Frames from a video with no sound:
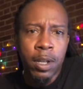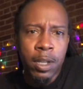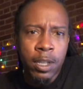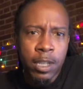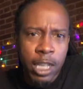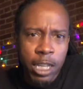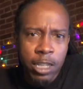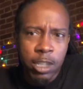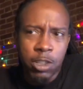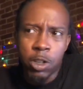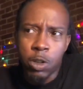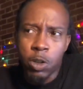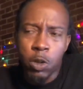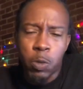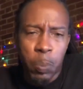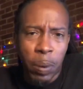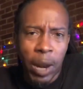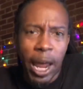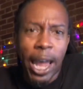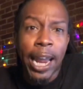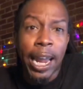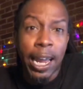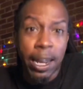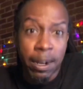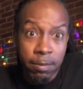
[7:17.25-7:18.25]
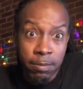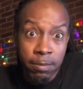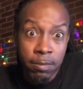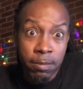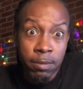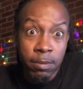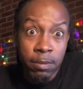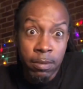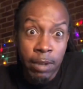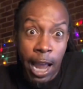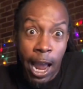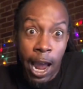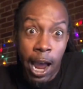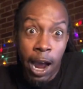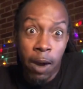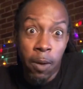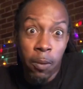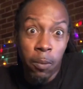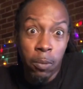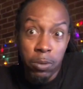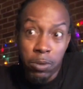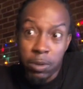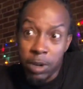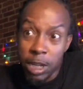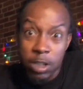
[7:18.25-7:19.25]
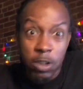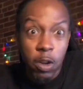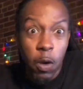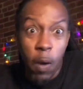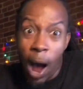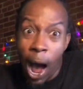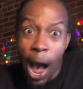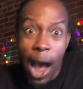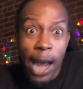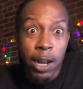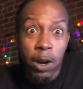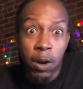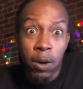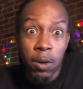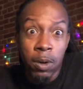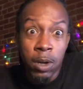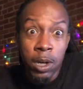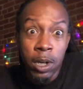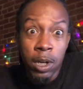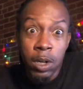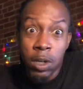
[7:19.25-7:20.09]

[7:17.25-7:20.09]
This dude's playing. Now, this Ohio,